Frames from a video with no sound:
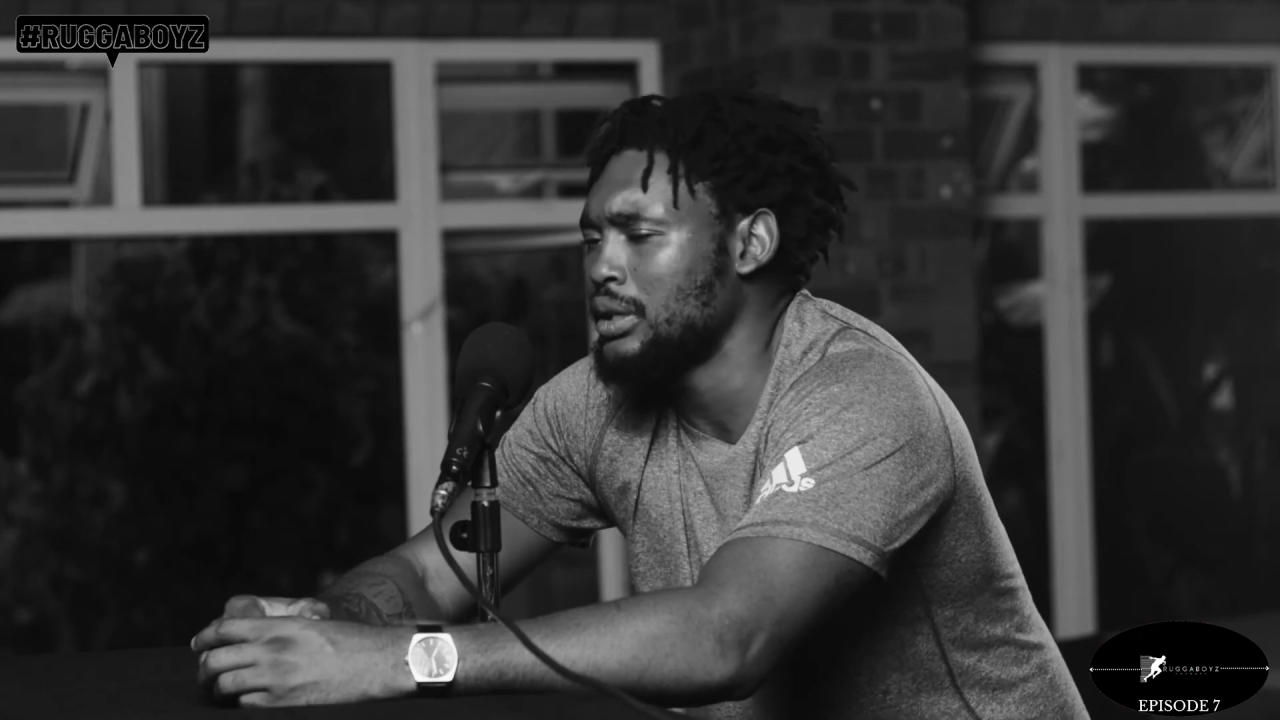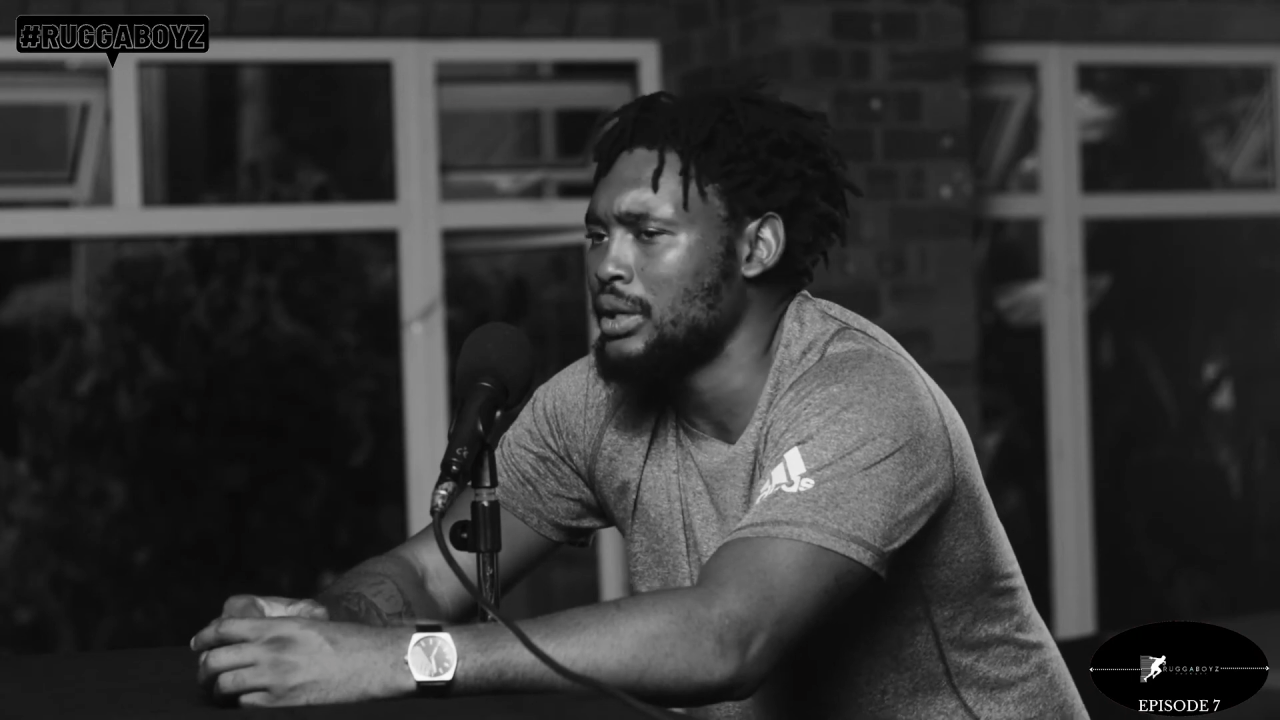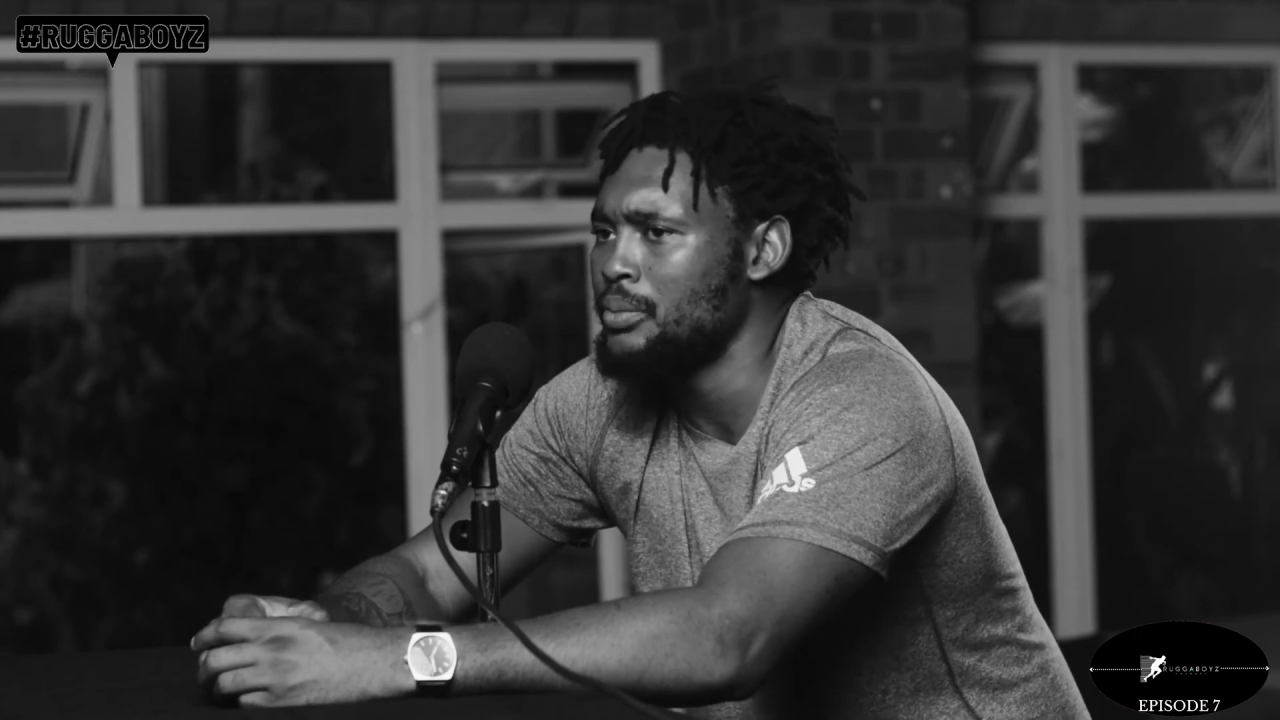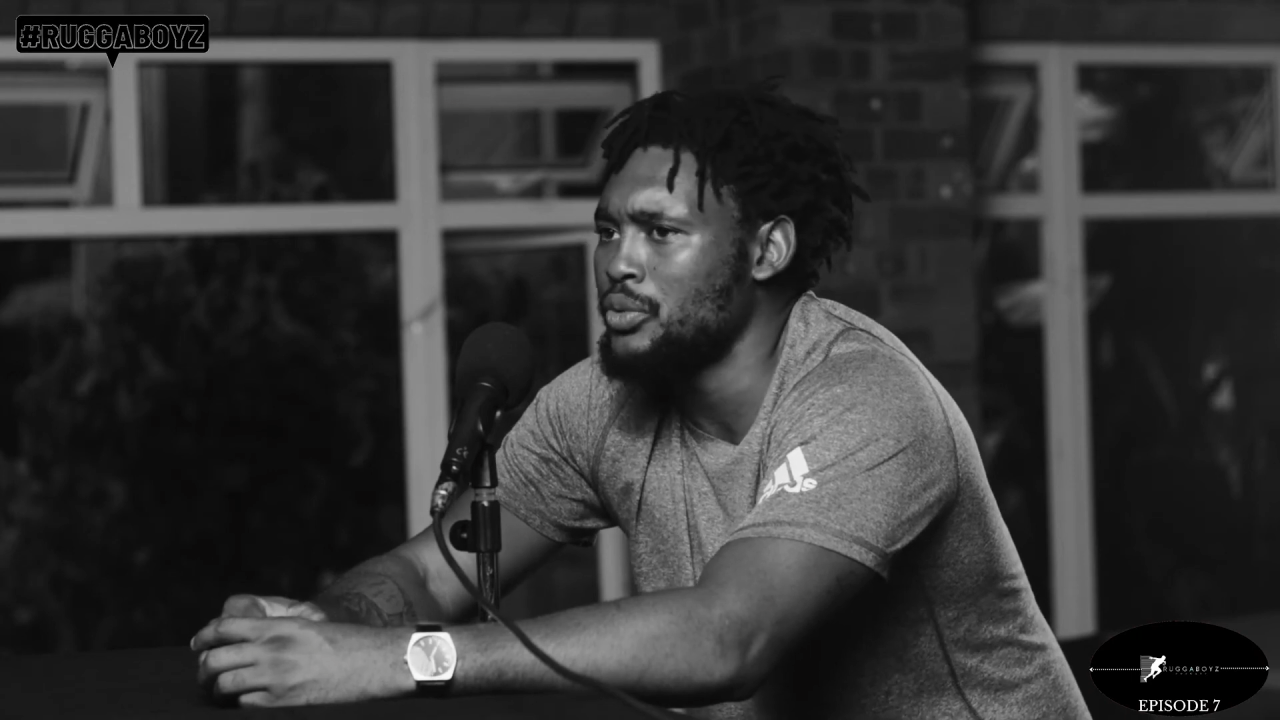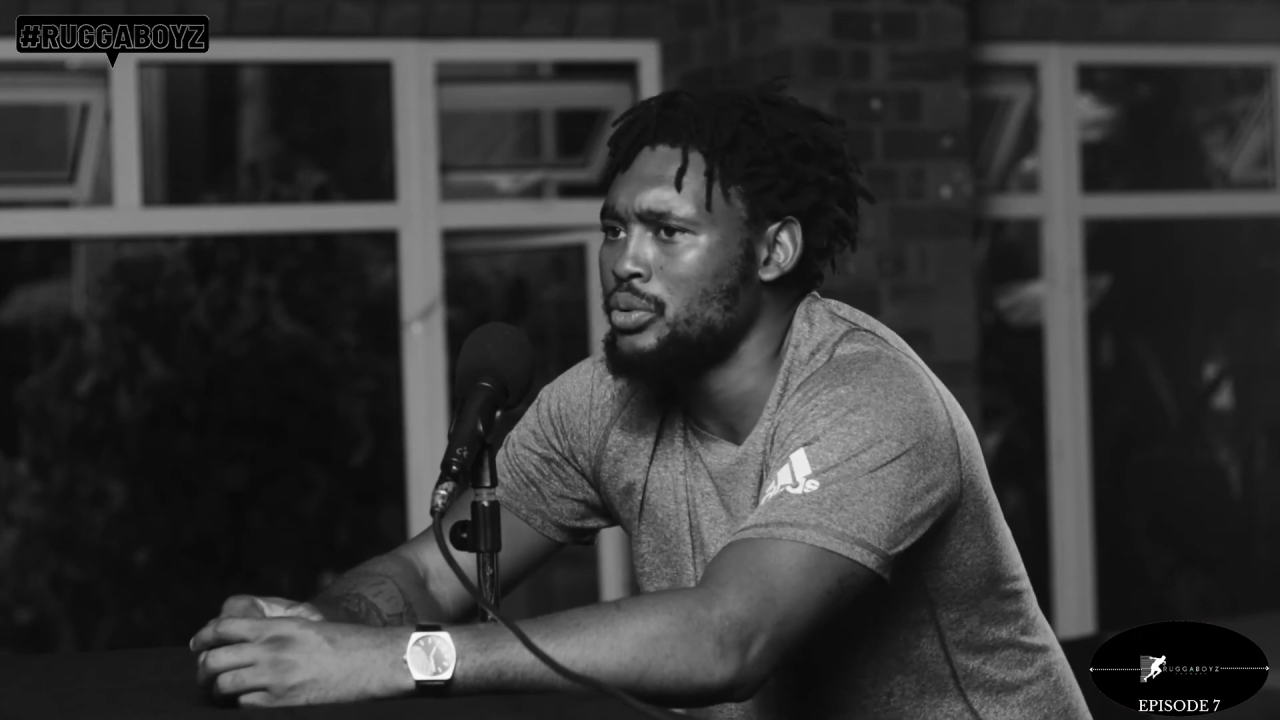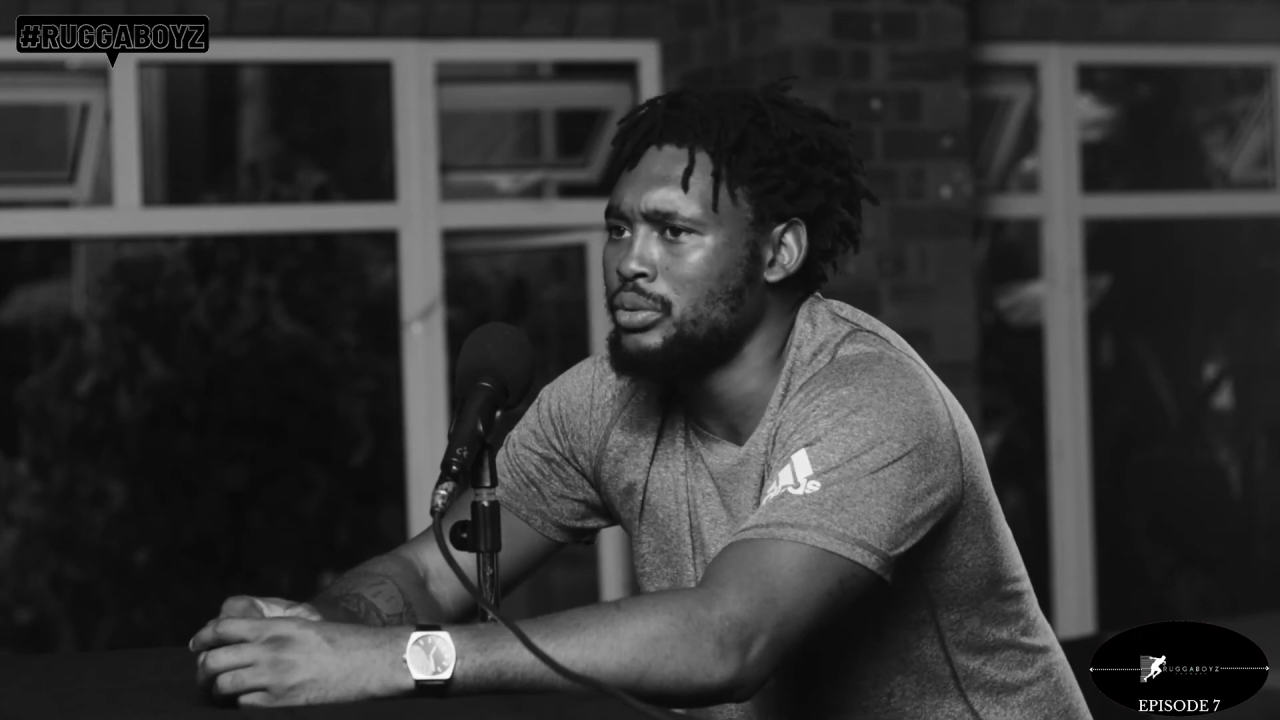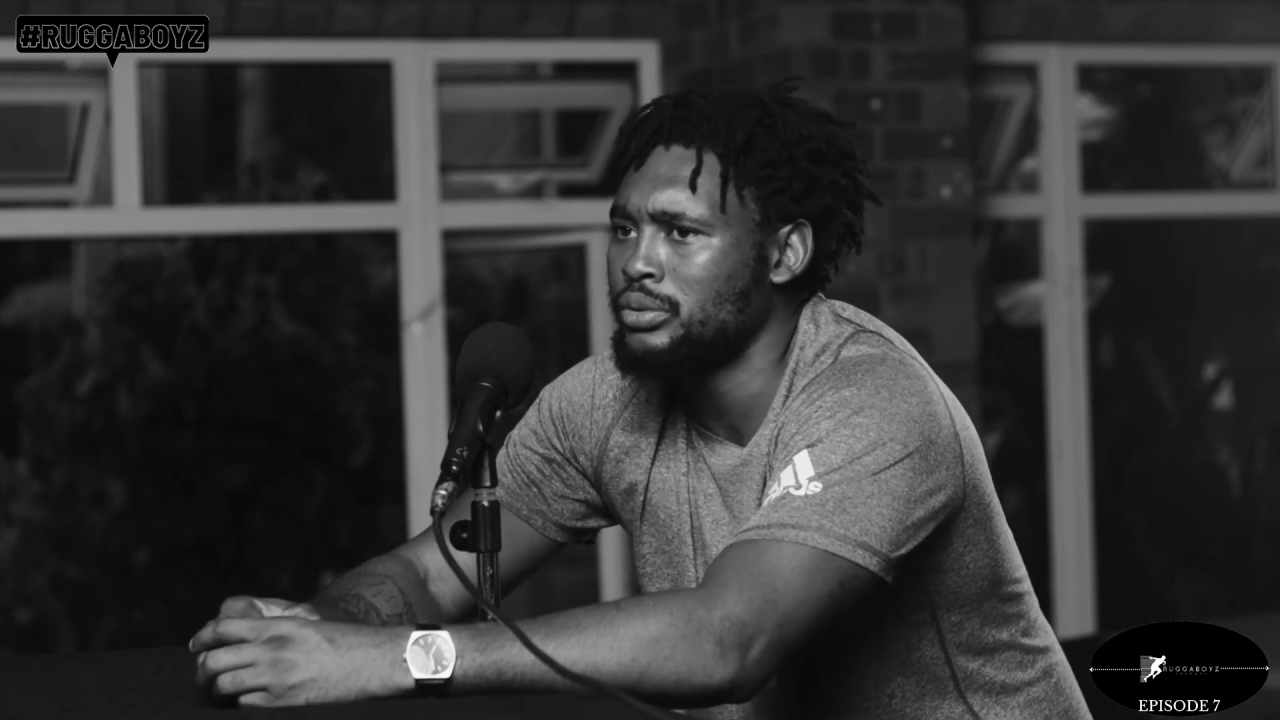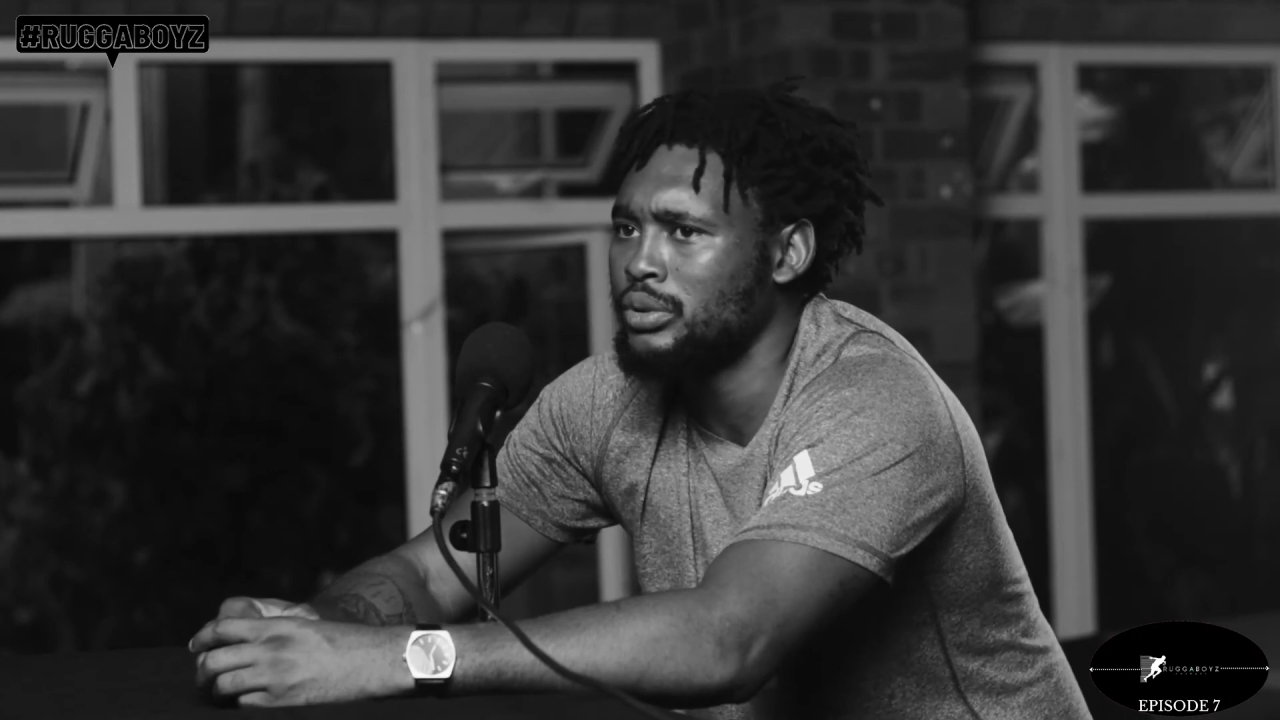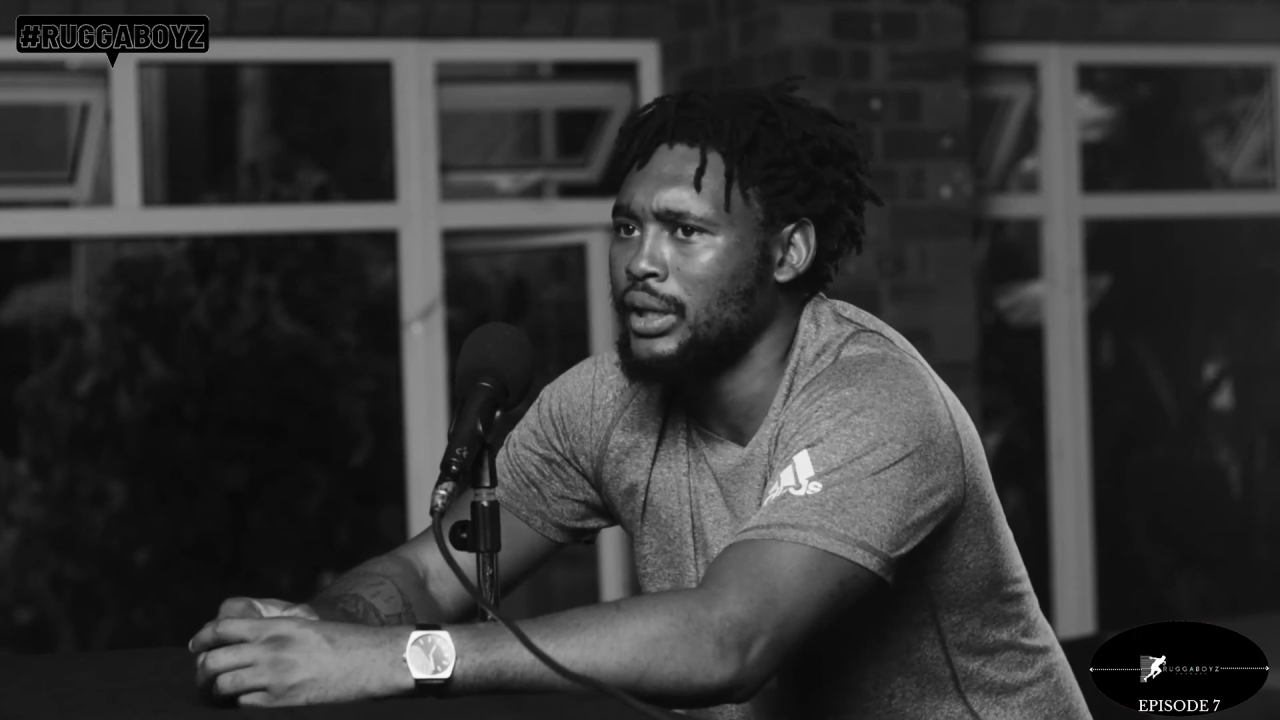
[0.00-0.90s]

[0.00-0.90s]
come through.